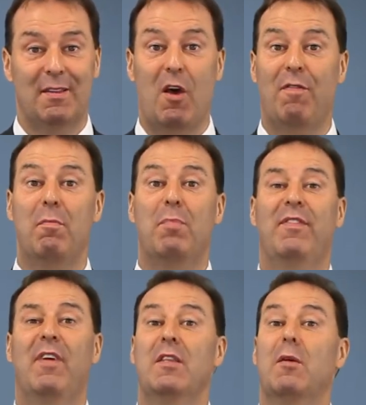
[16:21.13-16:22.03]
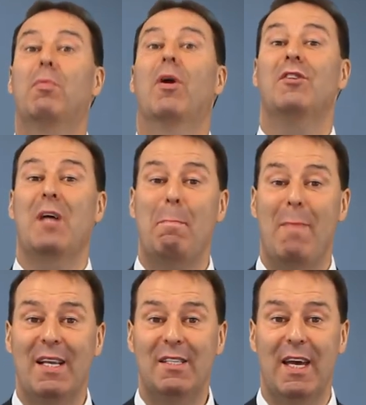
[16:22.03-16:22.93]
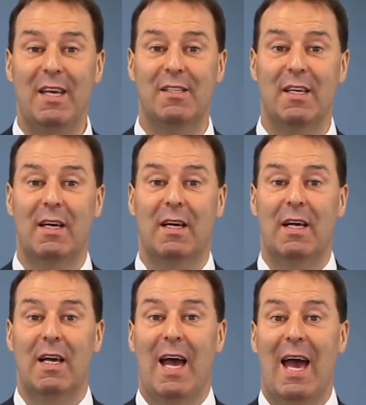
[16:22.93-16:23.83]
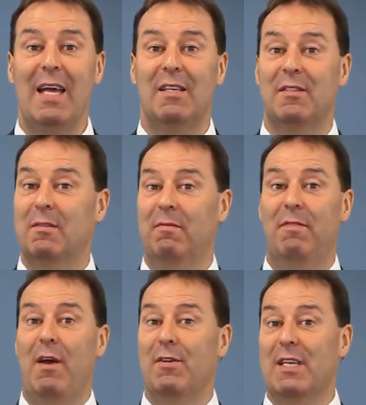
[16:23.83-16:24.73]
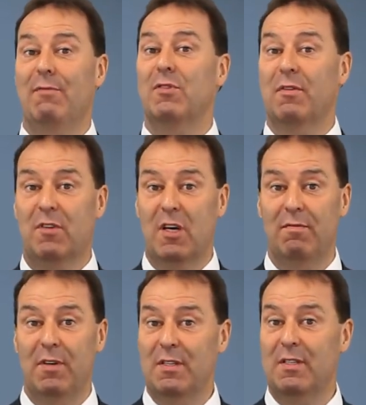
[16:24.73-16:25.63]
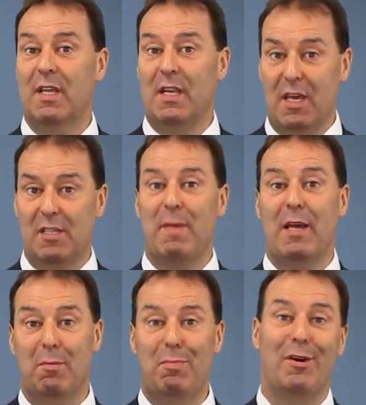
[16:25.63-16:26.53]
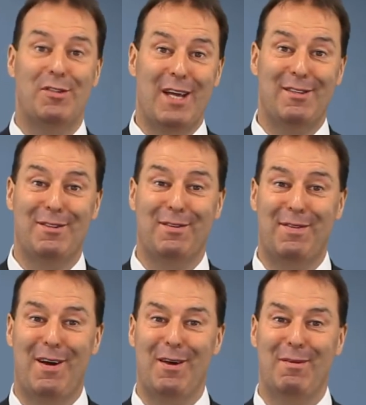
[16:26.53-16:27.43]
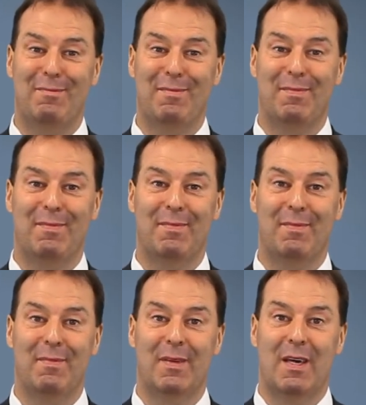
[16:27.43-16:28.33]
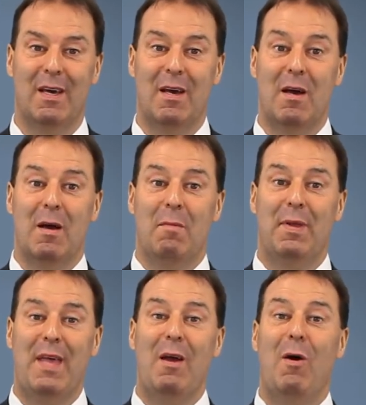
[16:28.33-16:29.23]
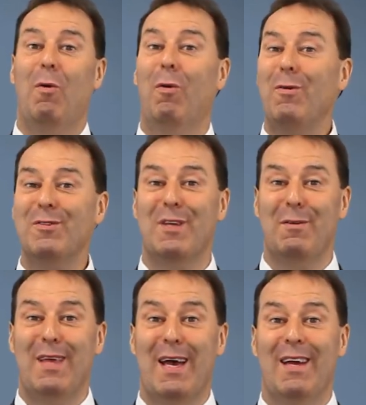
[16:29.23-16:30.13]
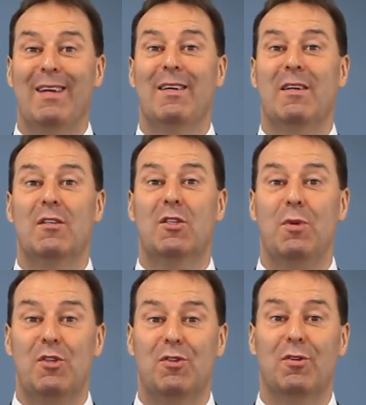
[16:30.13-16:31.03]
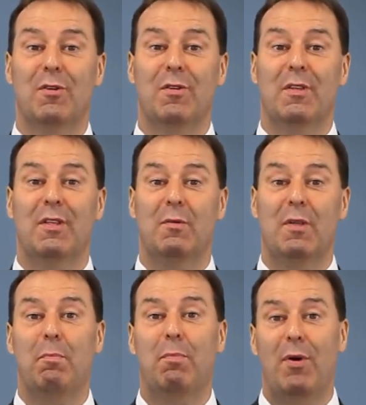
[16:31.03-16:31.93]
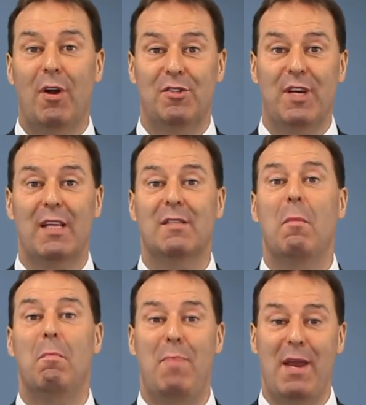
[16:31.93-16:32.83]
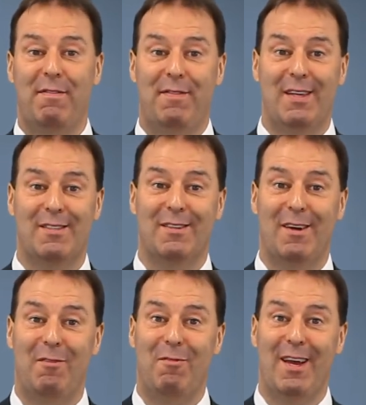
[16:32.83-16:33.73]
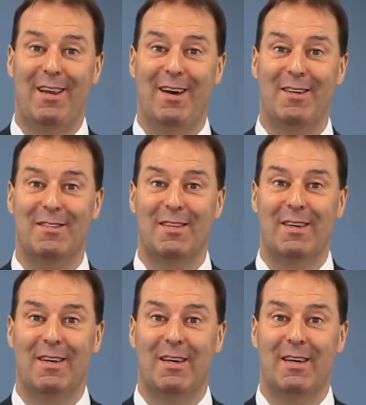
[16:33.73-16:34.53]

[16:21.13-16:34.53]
They often provide the project mandate and various levels of governance that they expect the project to follow. But they are also there to ensure that the project benefits are realized